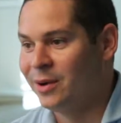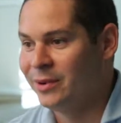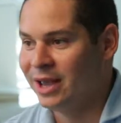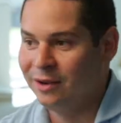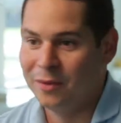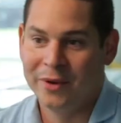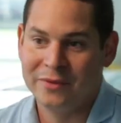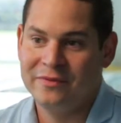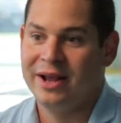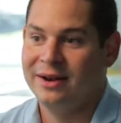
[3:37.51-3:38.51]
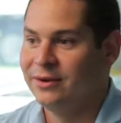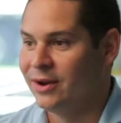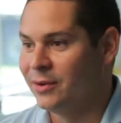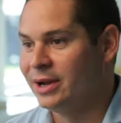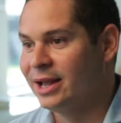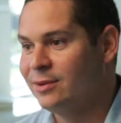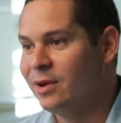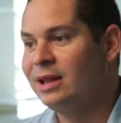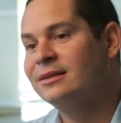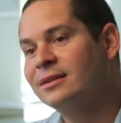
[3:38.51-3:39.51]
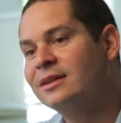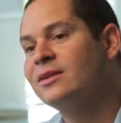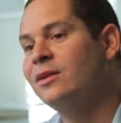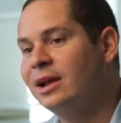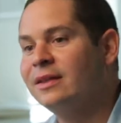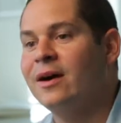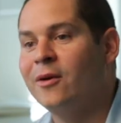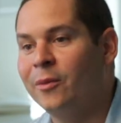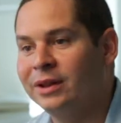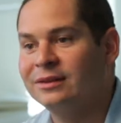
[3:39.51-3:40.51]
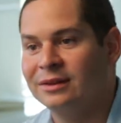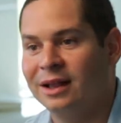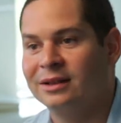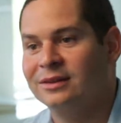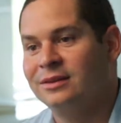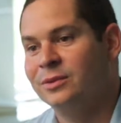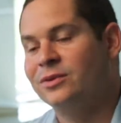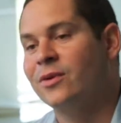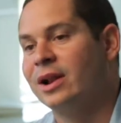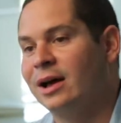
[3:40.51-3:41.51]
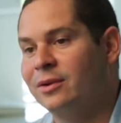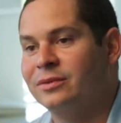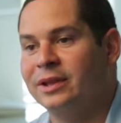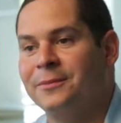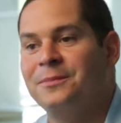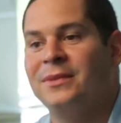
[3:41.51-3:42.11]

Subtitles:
We got a little motivated, we're like, well, let's go look at the home. Let's just see what's going on over there.